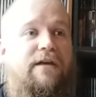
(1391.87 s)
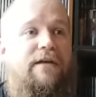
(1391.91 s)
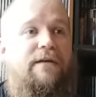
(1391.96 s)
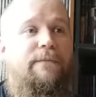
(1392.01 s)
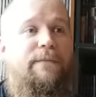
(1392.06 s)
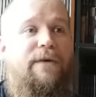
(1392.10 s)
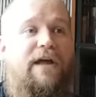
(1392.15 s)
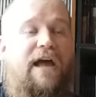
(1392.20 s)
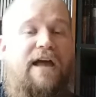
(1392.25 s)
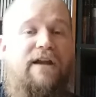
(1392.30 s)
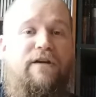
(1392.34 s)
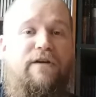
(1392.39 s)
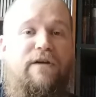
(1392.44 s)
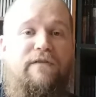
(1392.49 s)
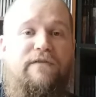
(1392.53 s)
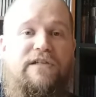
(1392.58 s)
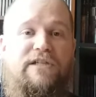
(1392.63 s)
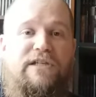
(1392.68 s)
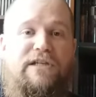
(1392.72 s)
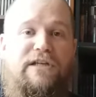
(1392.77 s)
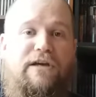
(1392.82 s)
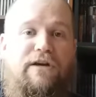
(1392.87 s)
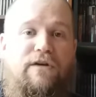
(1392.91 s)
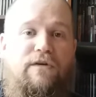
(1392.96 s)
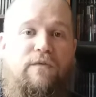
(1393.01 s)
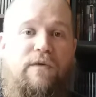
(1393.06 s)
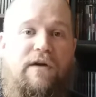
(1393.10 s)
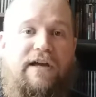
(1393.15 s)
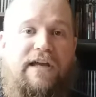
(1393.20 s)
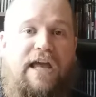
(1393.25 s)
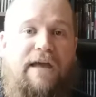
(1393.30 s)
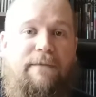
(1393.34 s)
But I don't always know
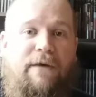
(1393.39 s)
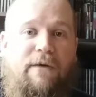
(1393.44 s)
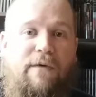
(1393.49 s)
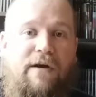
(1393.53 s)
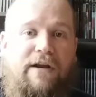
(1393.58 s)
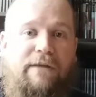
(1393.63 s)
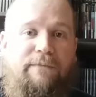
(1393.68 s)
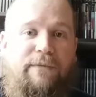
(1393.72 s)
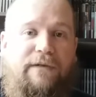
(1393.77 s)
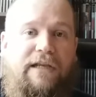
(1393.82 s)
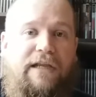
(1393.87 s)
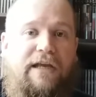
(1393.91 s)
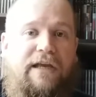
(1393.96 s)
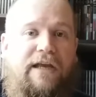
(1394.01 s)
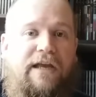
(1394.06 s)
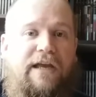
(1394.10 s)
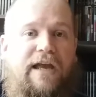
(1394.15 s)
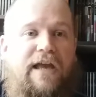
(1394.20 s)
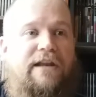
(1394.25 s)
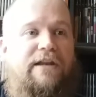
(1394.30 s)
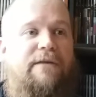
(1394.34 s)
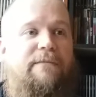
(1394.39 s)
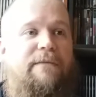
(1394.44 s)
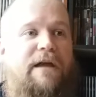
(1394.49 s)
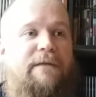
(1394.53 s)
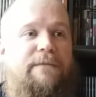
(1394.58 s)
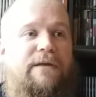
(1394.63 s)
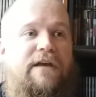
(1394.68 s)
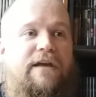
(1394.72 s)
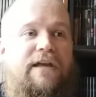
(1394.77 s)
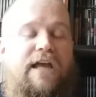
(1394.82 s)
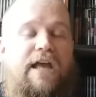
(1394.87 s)
what game I want to play, and there might
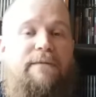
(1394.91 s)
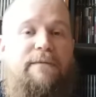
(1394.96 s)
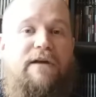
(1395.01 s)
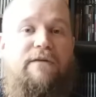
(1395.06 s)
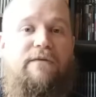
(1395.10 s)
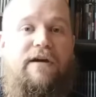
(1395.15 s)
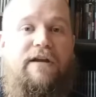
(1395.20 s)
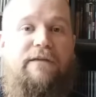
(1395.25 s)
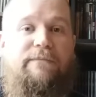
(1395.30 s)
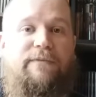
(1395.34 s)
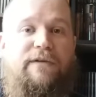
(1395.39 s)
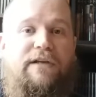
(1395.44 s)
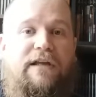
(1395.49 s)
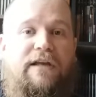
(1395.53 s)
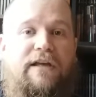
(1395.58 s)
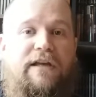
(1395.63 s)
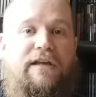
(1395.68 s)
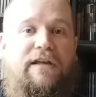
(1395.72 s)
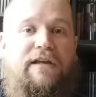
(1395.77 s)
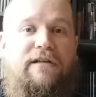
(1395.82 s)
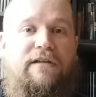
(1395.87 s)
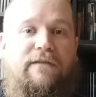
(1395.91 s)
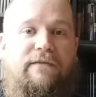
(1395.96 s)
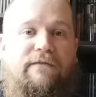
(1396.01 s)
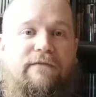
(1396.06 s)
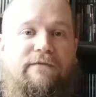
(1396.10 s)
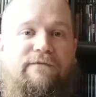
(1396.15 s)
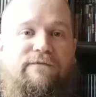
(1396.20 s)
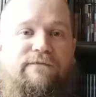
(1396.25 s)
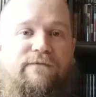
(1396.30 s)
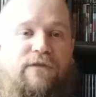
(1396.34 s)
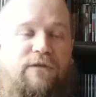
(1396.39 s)
be a game I want to play
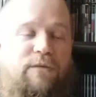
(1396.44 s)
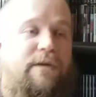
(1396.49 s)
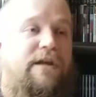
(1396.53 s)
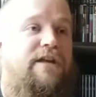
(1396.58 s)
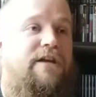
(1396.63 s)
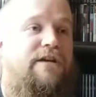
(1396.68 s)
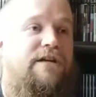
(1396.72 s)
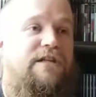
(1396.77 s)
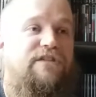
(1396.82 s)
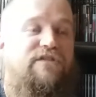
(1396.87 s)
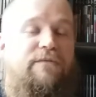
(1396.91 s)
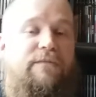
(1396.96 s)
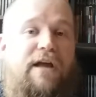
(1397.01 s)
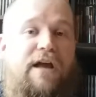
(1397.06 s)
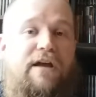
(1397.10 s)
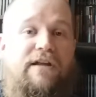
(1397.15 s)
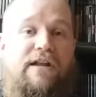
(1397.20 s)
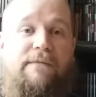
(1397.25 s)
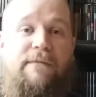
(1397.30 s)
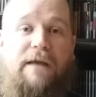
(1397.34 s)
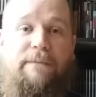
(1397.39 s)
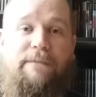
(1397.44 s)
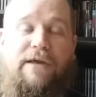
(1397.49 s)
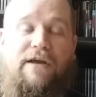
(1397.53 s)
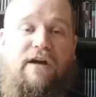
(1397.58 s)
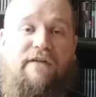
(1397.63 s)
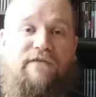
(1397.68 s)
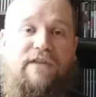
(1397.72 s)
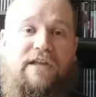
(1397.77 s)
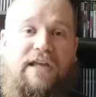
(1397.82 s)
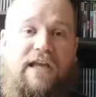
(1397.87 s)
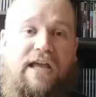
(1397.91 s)
three years from now, and it might be
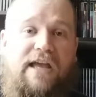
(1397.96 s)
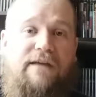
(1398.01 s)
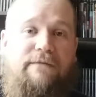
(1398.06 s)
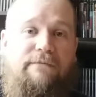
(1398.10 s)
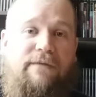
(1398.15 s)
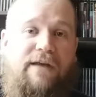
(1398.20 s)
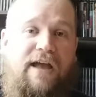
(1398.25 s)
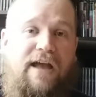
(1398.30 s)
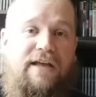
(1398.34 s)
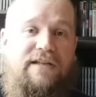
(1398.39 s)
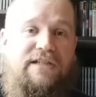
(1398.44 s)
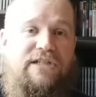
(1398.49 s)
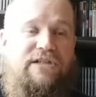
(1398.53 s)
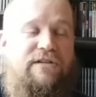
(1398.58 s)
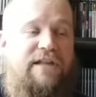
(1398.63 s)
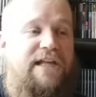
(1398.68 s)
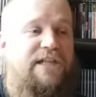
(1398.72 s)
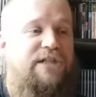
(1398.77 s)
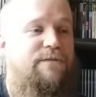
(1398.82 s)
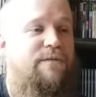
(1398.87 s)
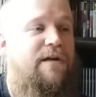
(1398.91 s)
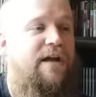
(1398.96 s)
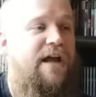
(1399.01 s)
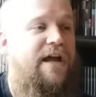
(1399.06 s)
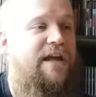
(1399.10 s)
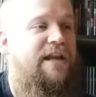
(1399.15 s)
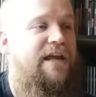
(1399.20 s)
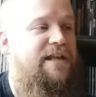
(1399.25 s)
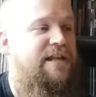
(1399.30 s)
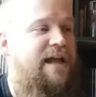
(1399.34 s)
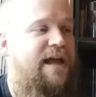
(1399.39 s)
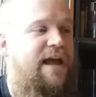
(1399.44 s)
off the Game Pass. So that's why I
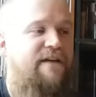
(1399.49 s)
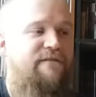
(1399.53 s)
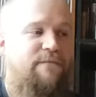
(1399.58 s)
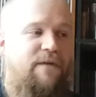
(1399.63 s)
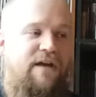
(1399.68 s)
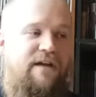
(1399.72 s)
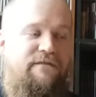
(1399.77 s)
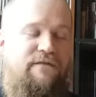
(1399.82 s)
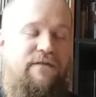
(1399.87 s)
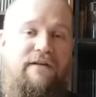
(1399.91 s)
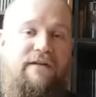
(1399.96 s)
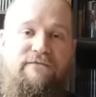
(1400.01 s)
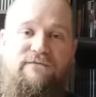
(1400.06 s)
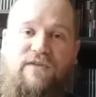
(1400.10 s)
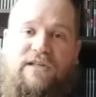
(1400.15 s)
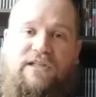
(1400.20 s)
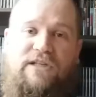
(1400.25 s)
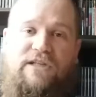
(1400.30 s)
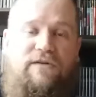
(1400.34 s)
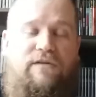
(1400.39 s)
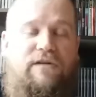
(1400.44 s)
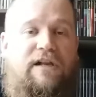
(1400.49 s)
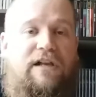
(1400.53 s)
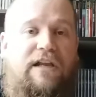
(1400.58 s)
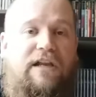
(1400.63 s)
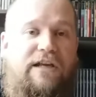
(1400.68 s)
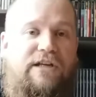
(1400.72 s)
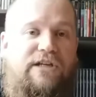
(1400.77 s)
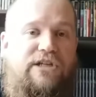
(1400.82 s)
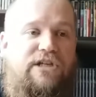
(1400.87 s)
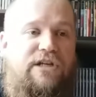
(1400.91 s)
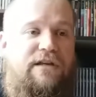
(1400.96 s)
like to have my physical
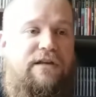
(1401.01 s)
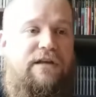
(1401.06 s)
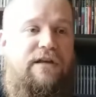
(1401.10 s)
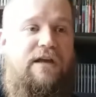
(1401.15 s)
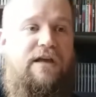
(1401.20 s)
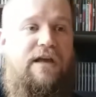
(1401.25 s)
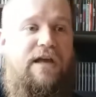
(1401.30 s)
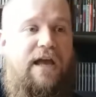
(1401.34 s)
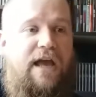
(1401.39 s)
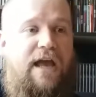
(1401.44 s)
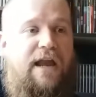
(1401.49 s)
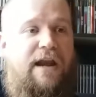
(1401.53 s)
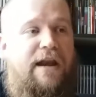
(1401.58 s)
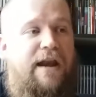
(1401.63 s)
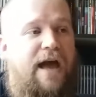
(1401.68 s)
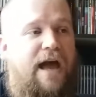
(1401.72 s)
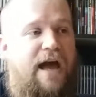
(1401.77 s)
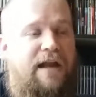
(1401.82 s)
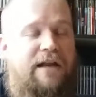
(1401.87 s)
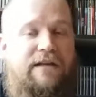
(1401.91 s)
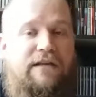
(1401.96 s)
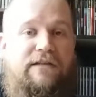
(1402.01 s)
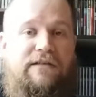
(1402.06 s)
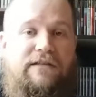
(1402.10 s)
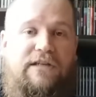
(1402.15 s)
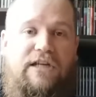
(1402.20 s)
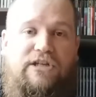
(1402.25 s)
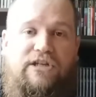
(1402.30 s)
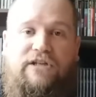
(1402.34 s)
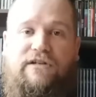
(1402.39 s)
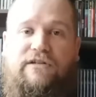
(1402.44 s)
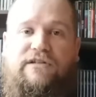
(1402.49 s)
collection and not
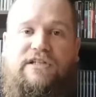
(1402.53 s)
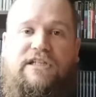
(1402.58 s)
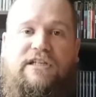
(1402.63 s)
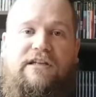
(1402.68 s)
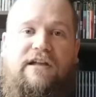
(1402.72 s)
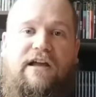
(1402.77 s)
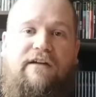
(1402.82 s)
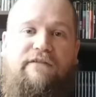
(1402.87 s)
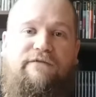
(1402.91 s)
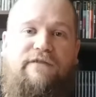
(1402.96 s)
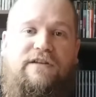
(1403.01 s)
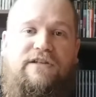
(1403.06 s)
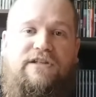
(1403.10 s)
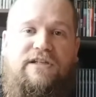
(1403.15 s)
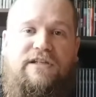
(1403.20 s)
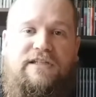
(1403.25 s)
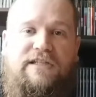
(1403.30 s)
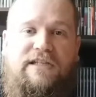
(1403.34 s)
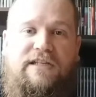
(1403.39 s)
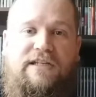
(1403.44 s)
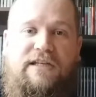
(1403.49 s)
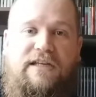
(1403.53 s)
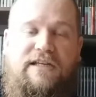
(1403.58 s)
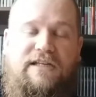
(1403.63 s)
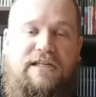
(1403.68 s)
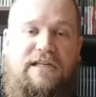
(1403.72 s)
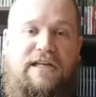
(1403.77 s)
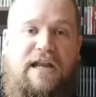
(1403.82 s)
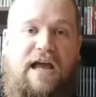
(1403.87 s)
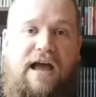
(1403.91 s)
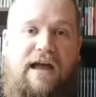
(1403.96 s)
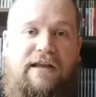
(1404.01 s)
digital stuff. It just
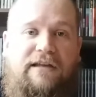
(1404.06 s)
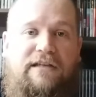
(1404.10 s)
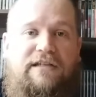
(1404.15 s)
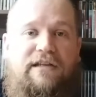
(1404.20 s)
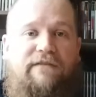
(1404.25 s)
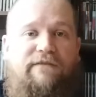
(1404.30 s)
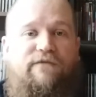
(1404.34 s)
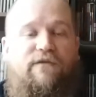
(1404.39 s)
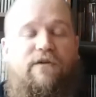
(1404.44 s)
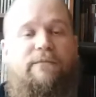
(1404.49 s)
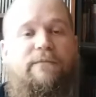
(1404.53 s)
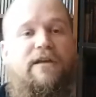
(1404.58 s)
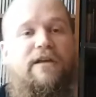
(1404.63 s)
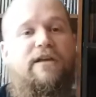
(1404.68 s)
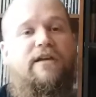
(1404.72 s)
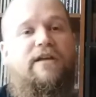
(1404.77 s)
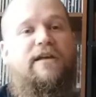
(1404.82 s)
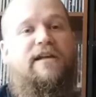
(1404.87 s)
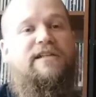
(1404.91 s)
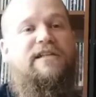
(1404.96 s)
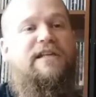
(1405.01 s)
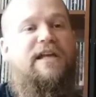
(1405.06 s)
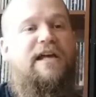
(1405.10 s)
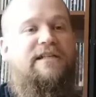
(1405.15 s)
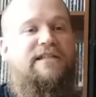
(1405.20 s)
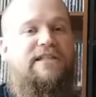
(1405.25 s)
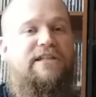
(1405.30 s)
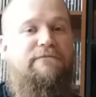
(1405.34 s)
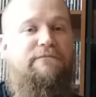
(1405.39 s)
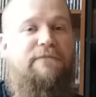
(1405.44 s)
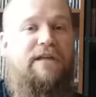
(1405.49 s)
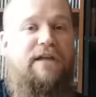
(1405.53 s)
is not for me. It's not
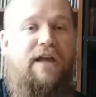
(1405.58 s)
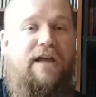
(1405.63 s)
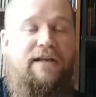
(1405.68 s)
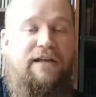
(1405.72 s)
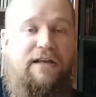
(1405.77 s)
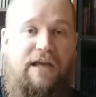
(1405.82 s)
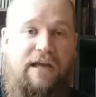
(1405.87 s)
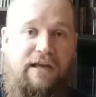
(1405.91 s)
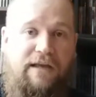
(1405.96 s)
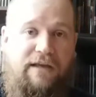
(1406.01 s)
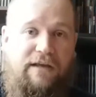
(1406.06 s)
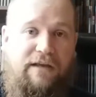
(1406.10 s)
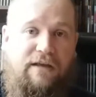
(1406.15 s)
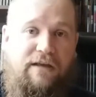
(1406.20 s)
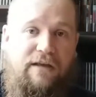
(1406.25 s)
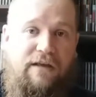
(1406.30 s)
something I like.